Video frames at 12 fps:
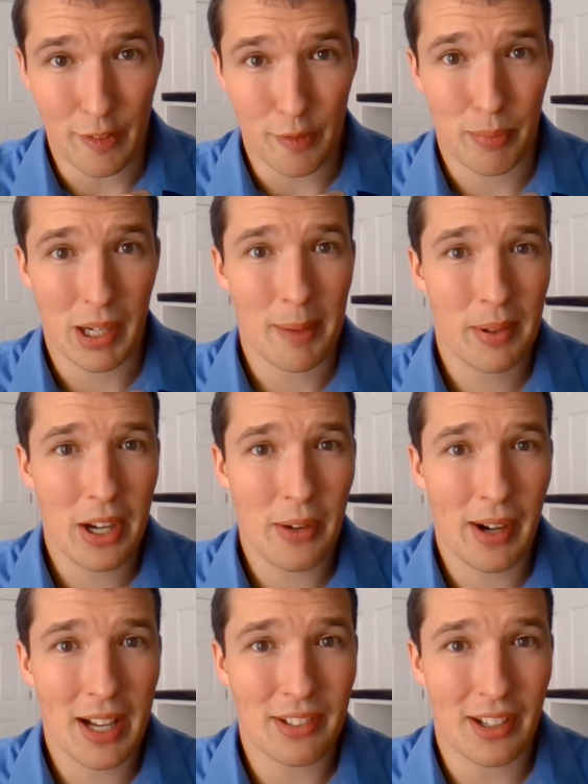If property
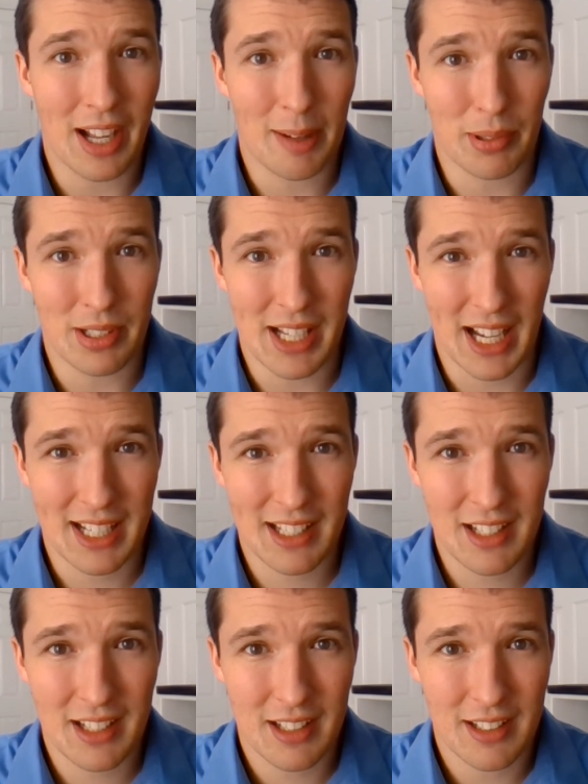rights are not
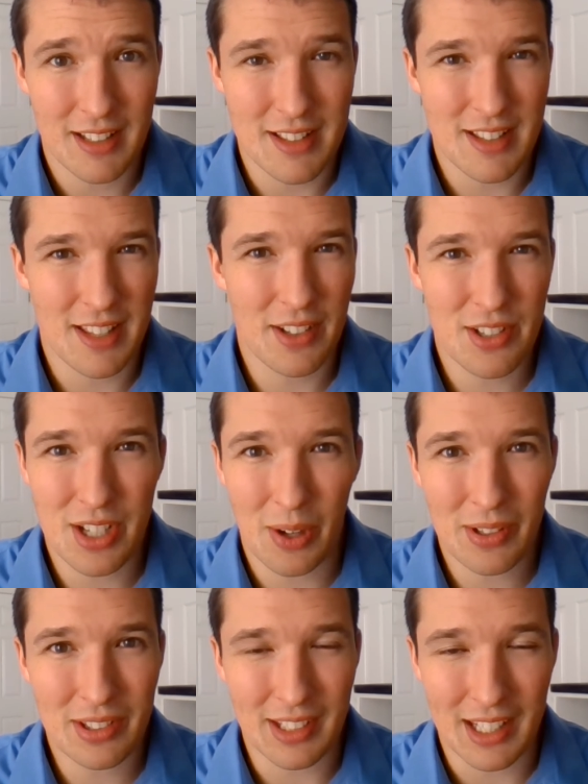protected, then there's
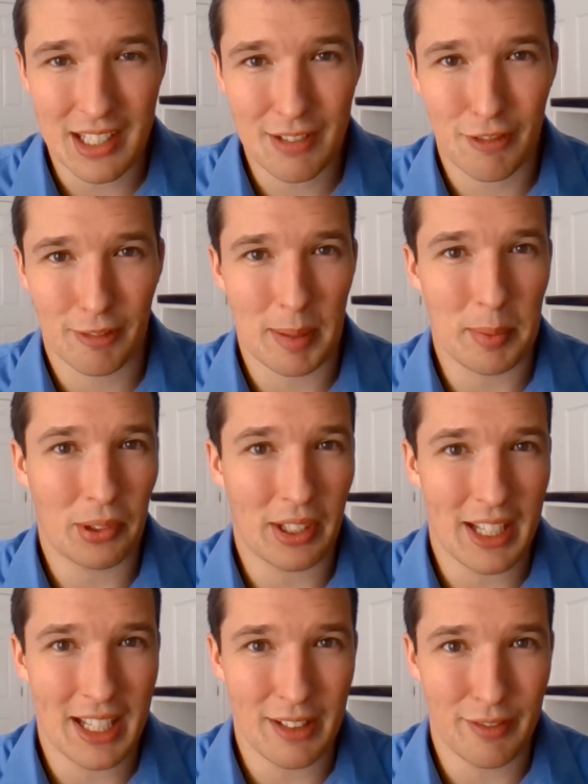no incentive for people
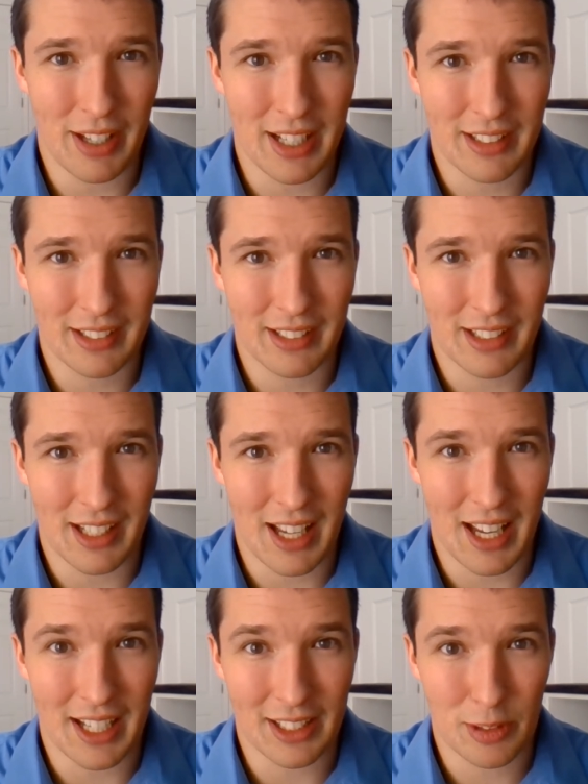to innovate
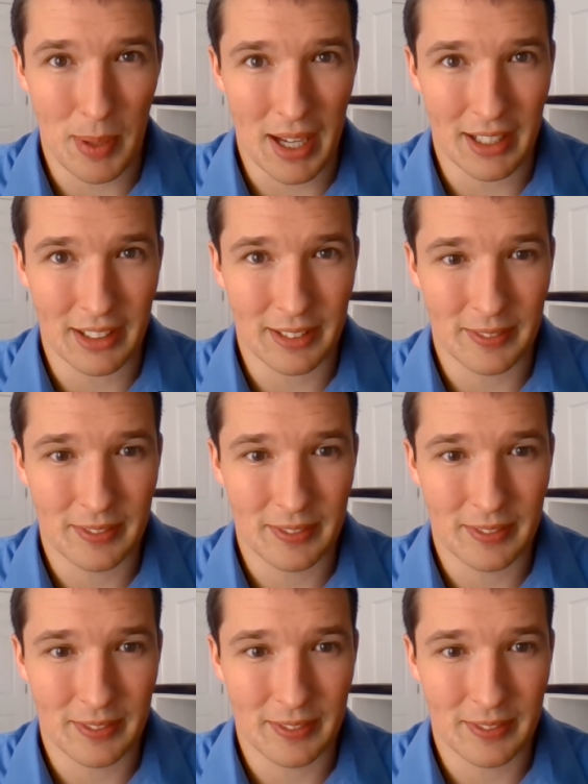and expand.